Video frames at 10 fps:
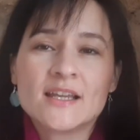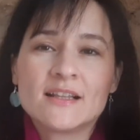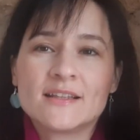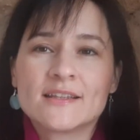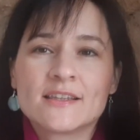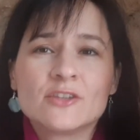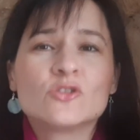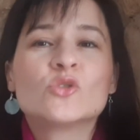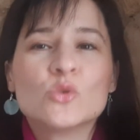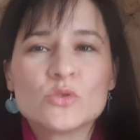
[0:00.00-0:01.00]
like you
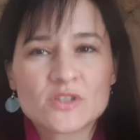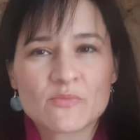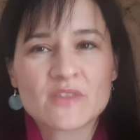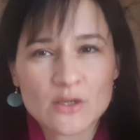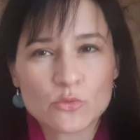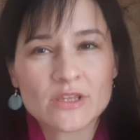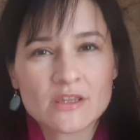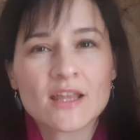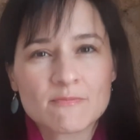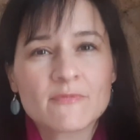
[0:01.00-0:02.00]
do something with
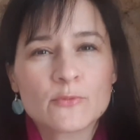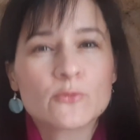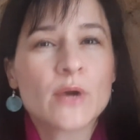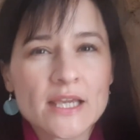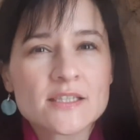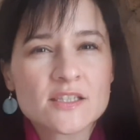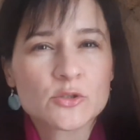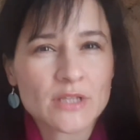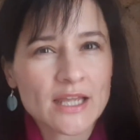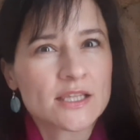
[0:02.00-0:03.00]
that waste so
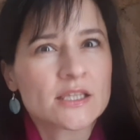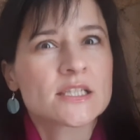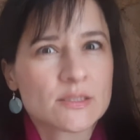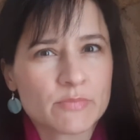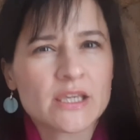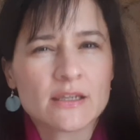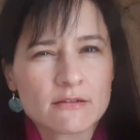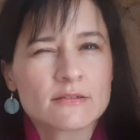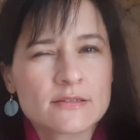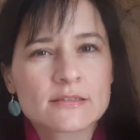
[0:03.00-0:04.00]
that it
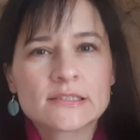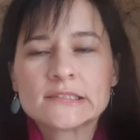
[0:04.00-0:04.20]
disappears.